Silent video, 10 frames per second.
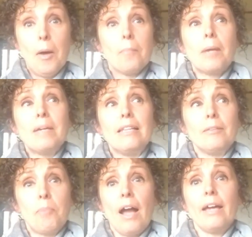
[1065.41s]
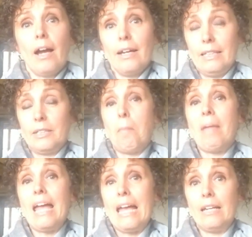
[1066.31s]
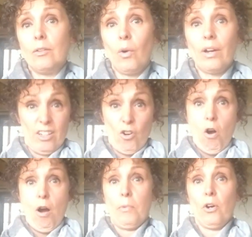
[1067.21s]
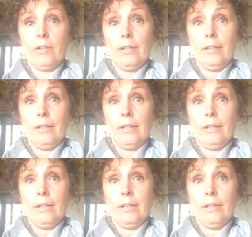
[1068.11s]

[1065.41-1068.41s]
But I mean, Pionite is made, in Auburn?